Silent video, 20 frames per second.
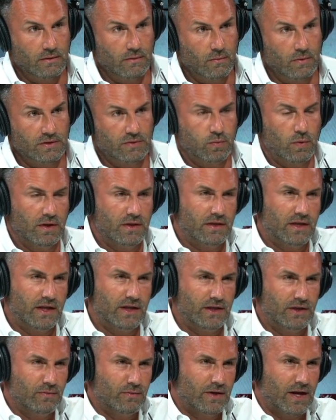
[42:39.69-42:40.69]
What's one
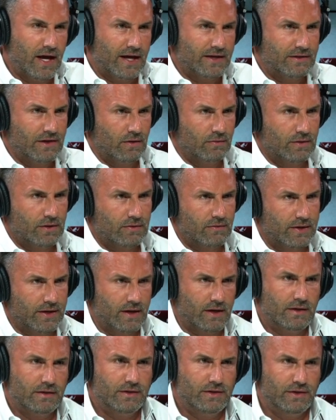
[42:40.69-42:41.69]
thing you and I don't agree
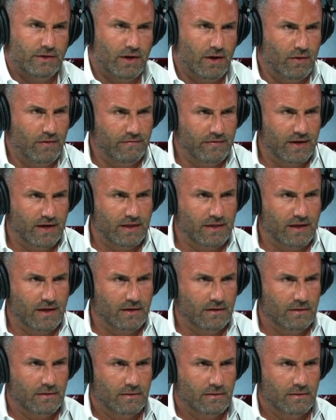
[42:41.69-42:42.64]
on? Do you know of anything?